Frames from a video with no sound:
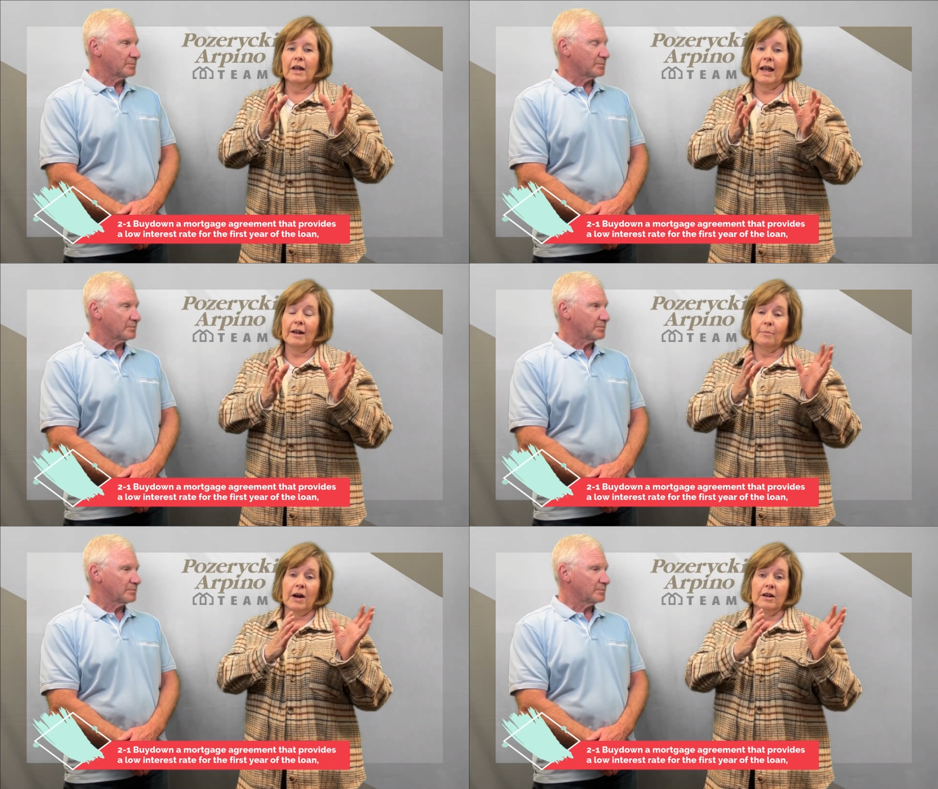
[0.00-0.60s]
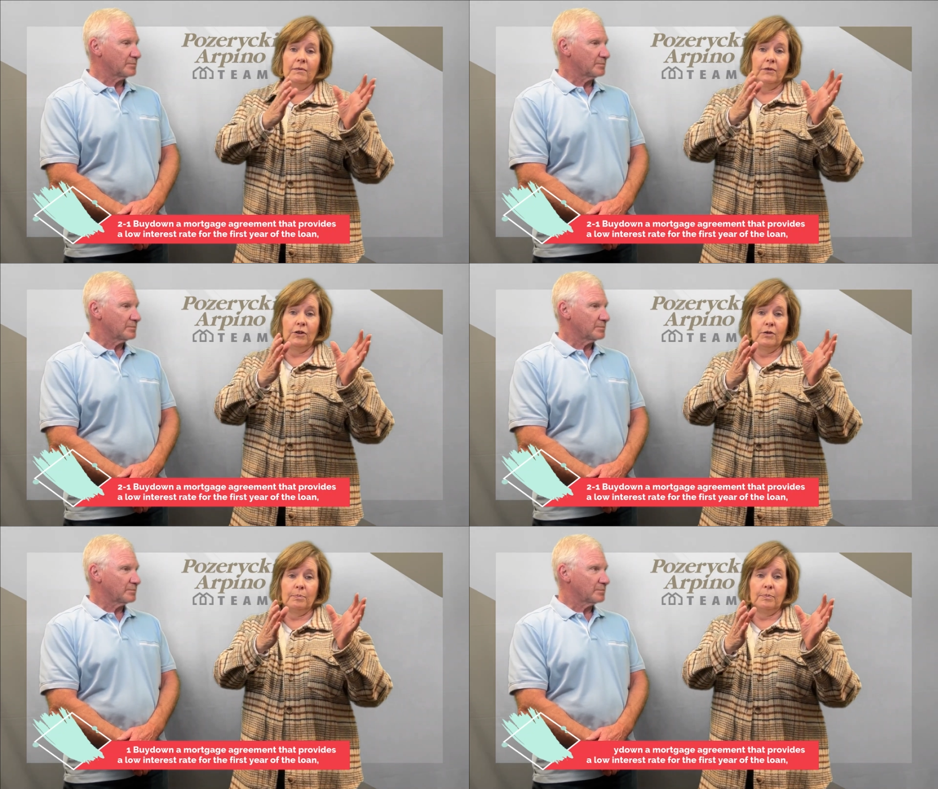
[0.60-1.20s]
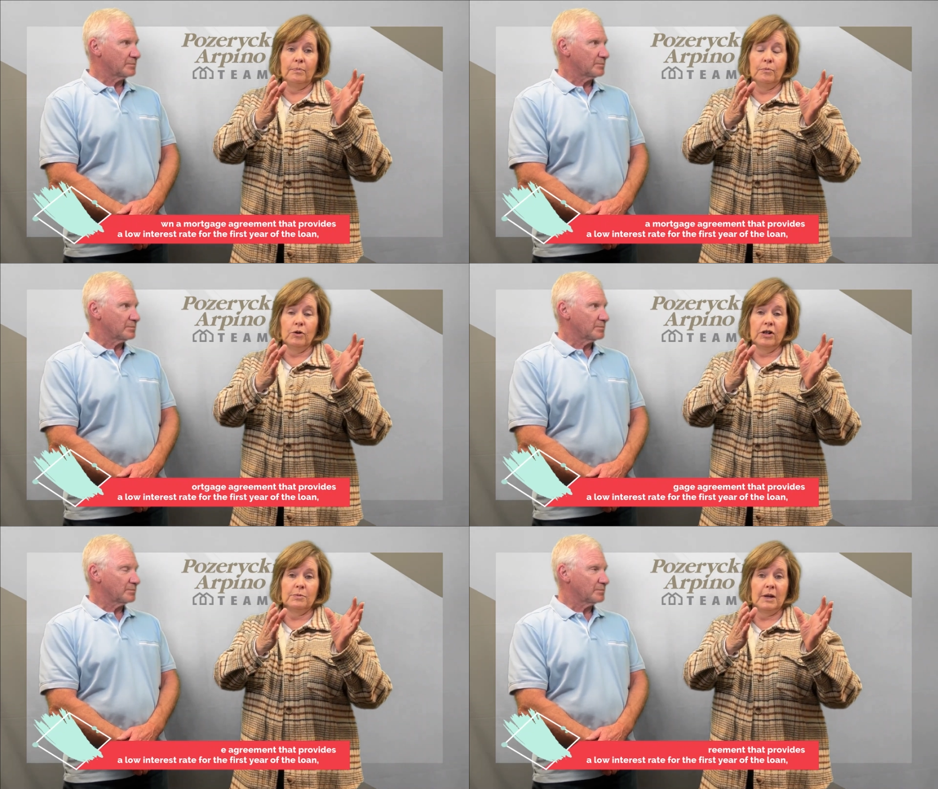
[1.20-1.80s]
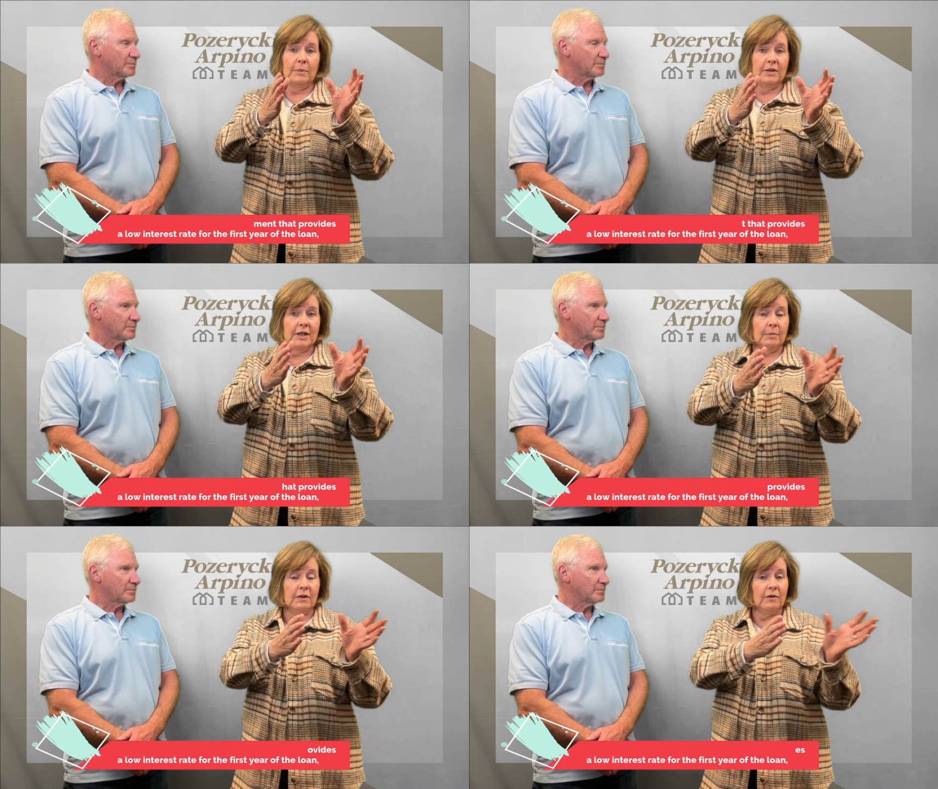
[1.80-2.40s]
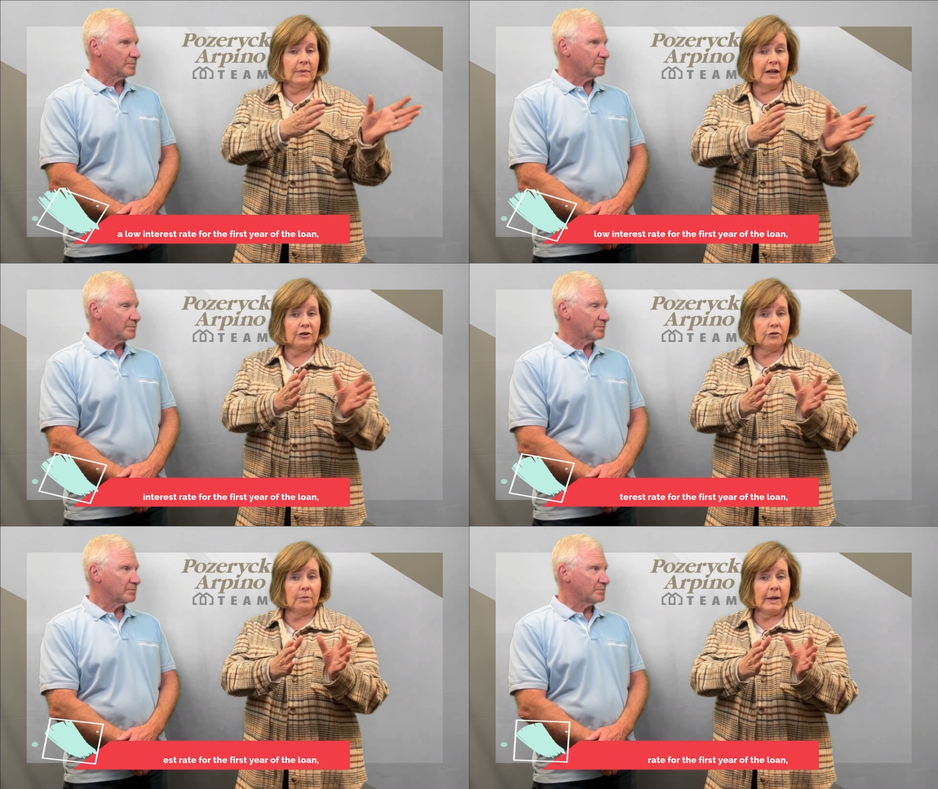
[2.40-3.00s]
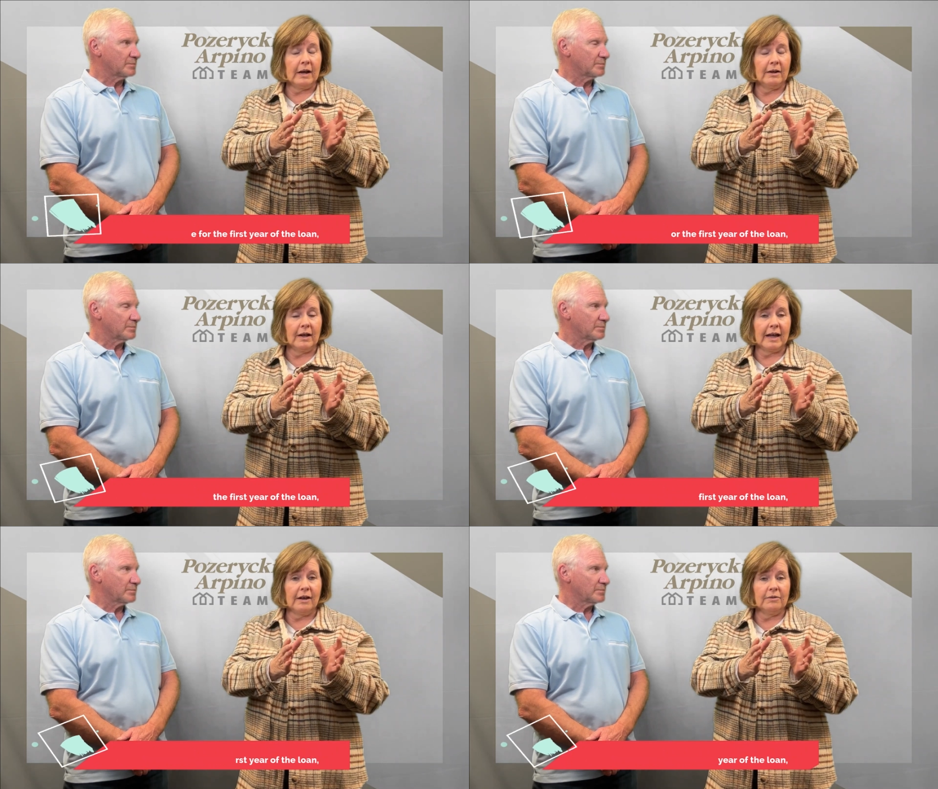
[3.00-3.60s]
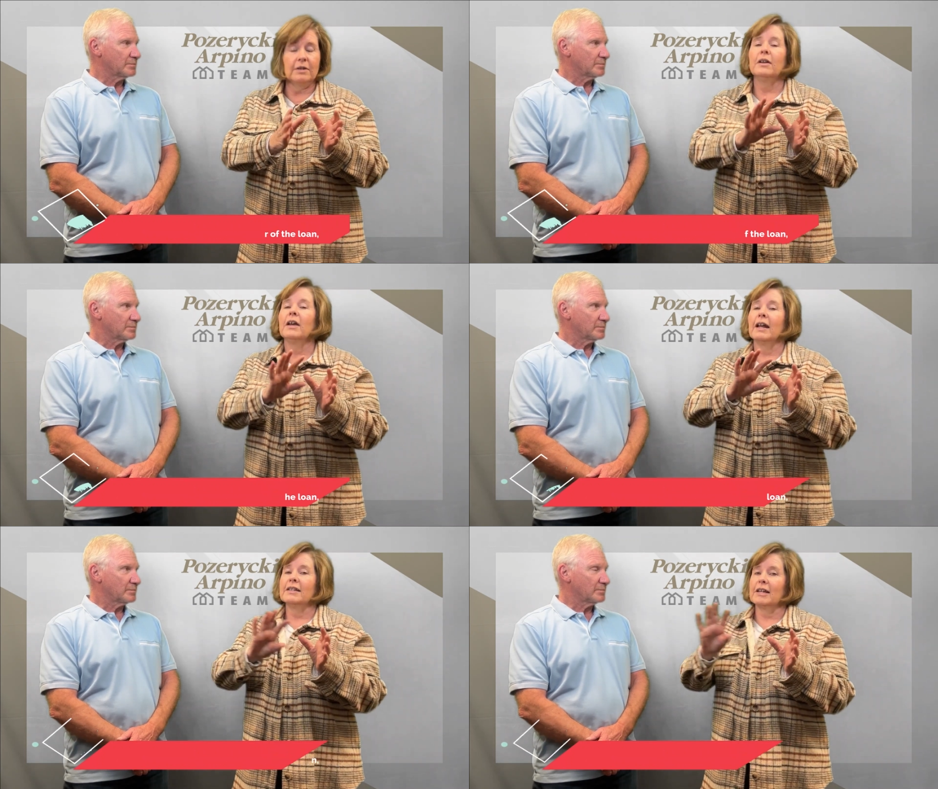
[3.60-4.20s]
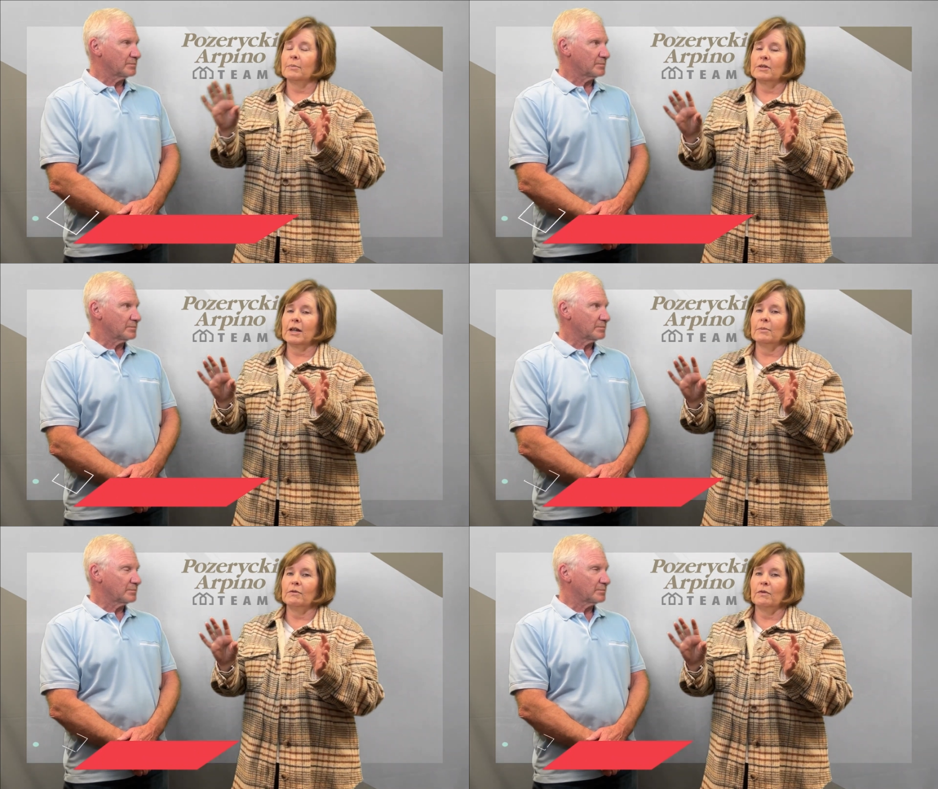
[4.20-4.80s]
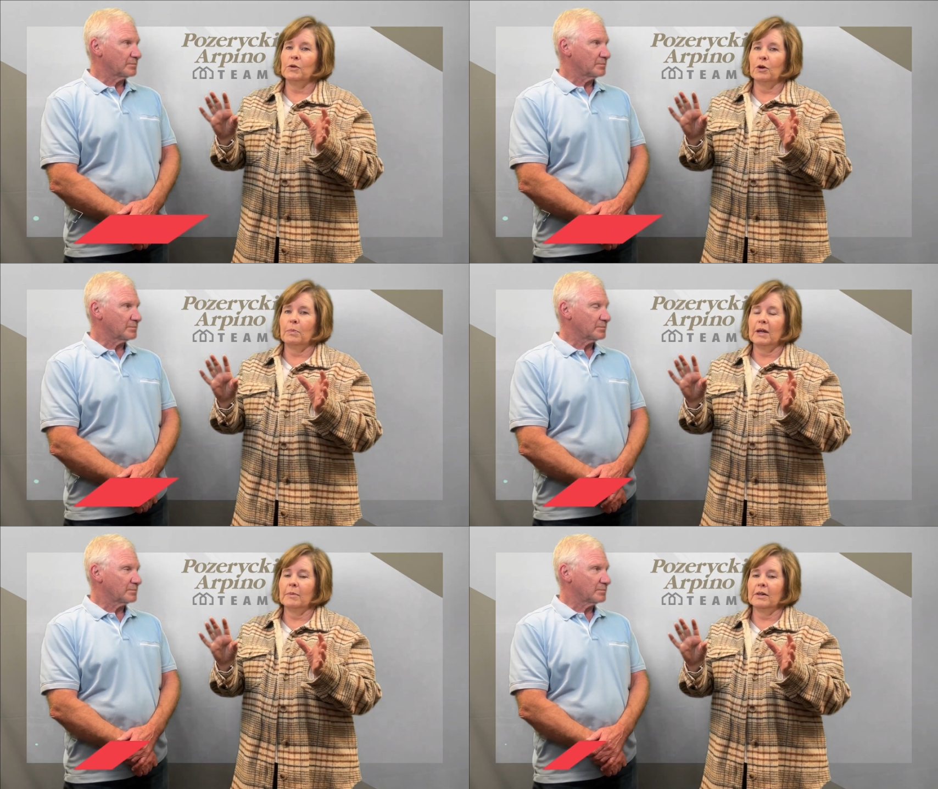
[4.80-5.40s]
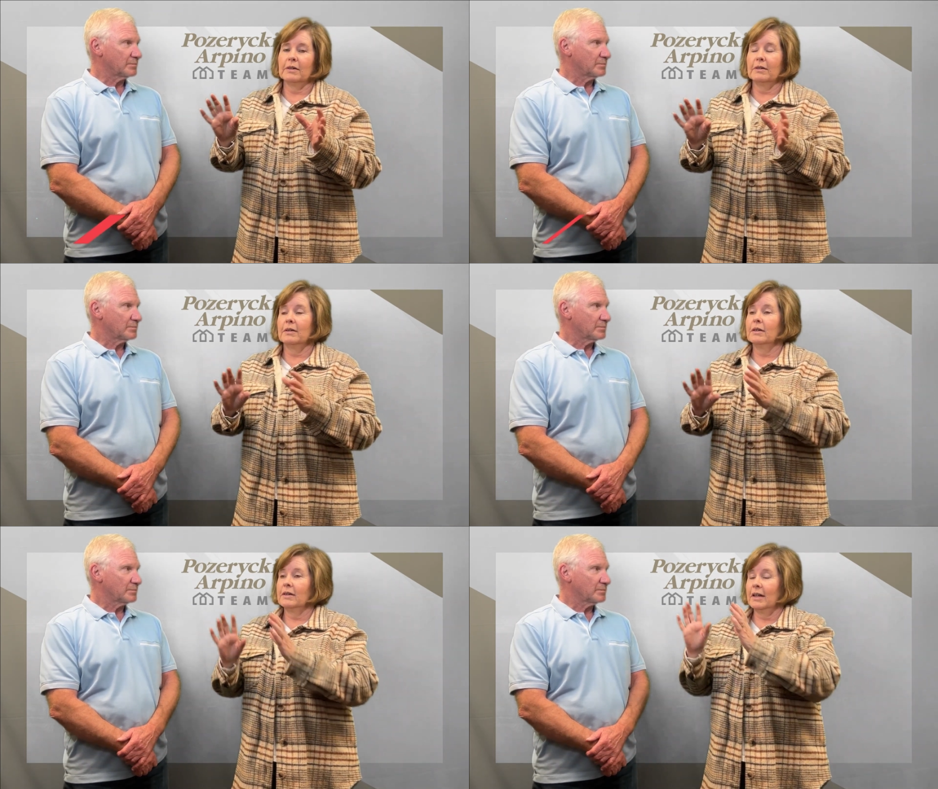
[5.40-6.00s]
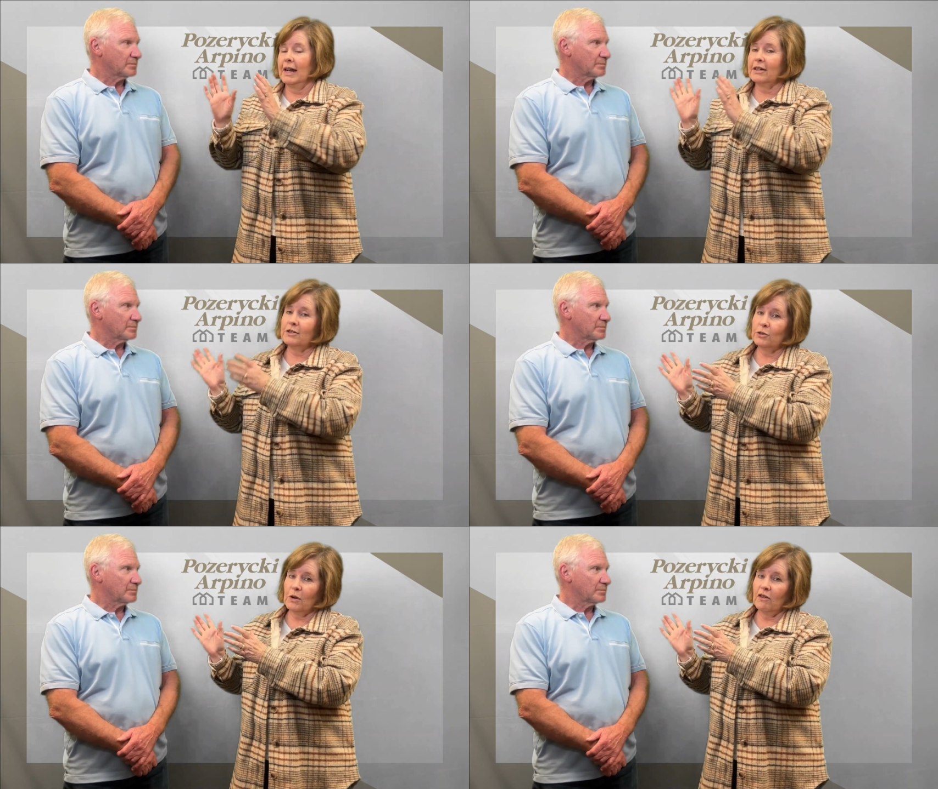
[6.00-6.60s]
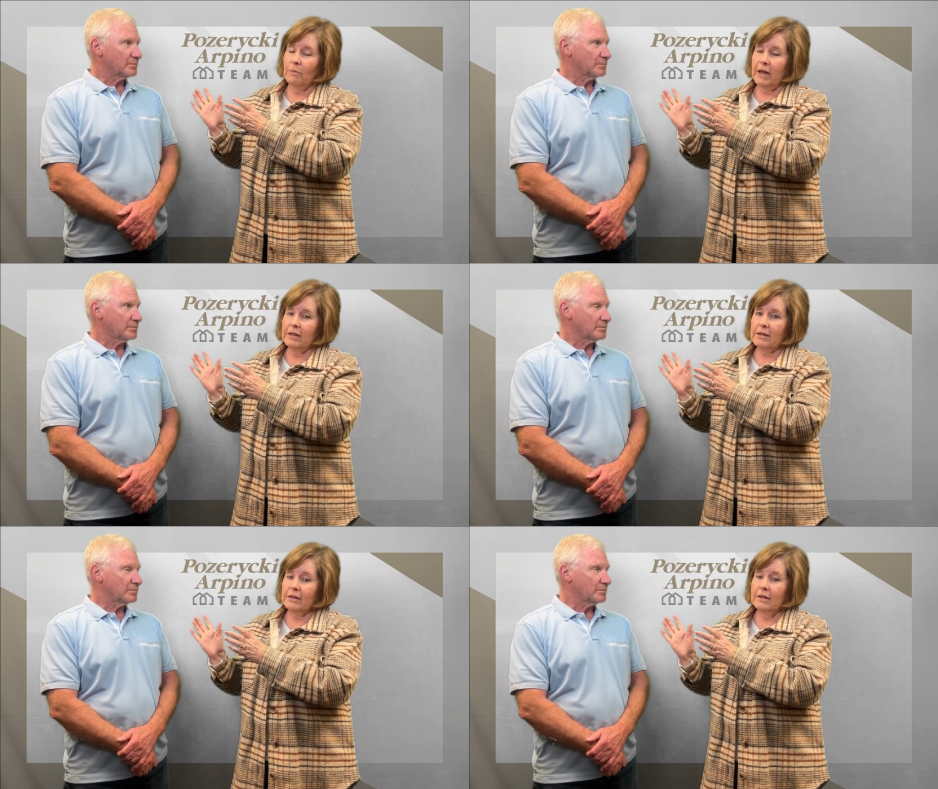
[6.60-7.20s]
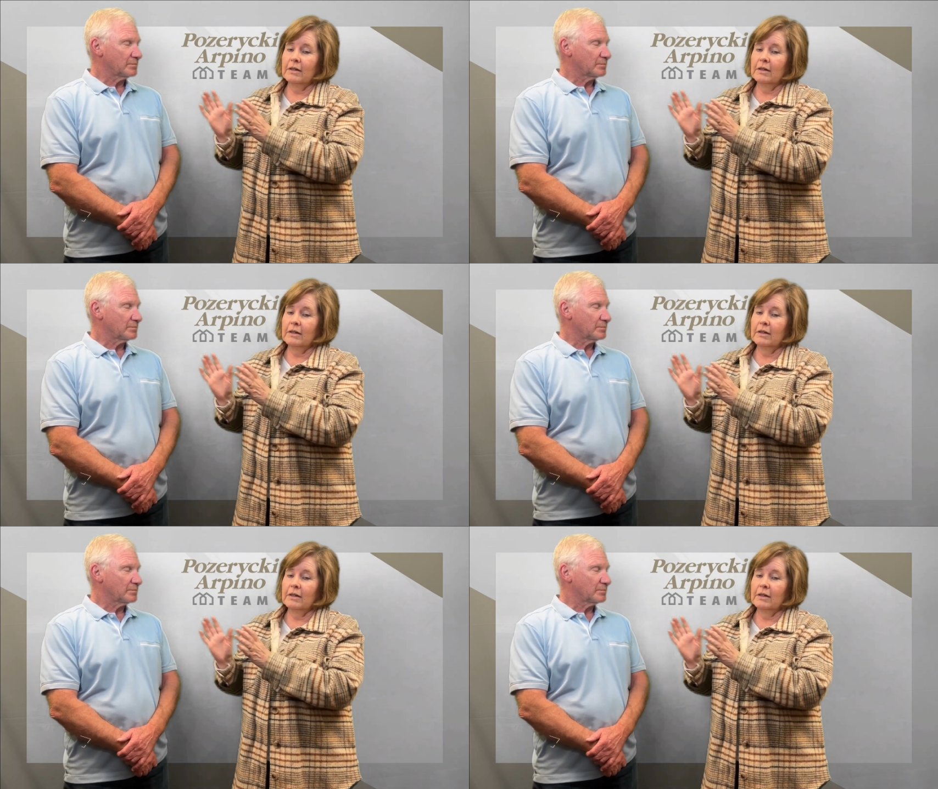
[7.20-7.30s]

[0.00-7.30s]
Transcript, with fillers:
Speaker 1: and part of your mortgage payment is coming from the escrow account and some is coming from your payment. The next 12 months,